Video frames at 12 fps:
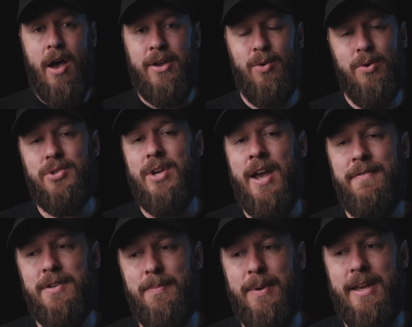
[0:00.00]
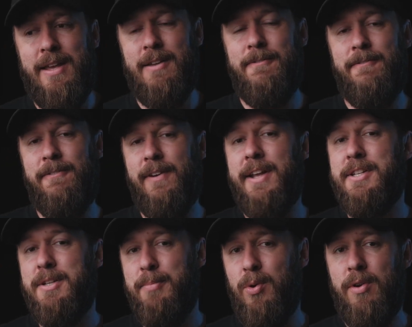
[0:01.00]
you also have to be
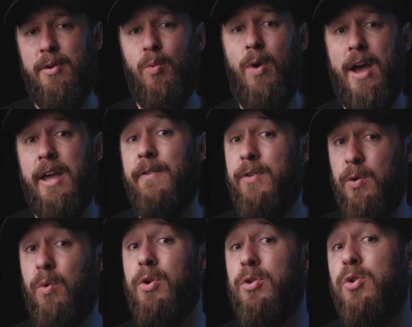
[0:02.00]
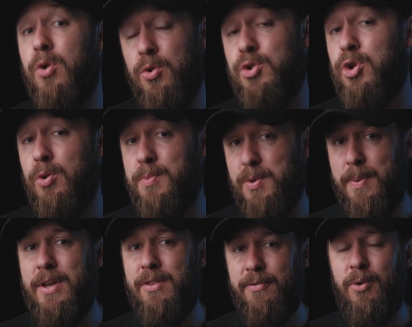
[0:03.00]
flexible in a way if you want YouTube to
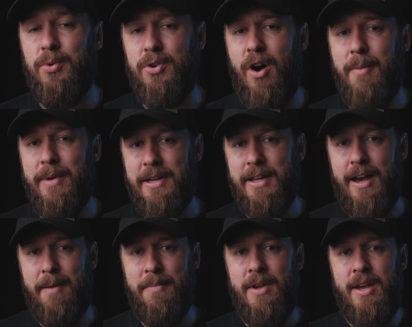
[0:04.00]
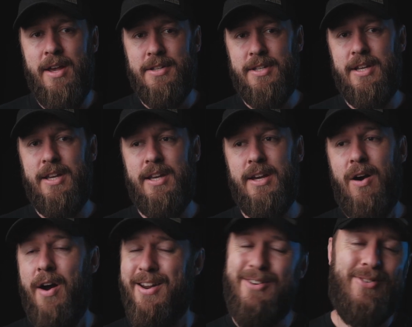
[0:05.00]
be the full-time income. See,
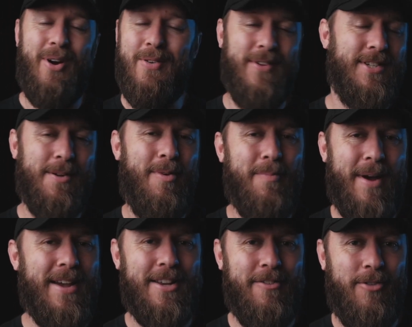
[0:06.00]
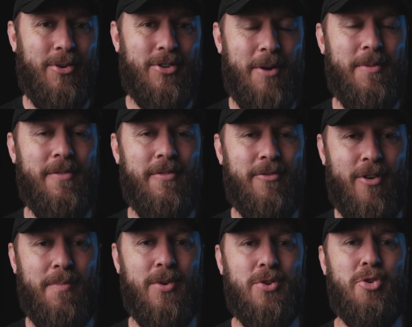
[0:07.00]
I don't know this, I'm not making a full-time living
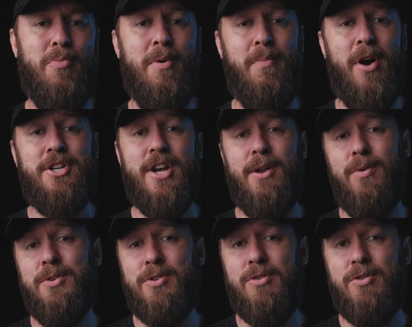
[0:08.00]
from YouTube, but my channel is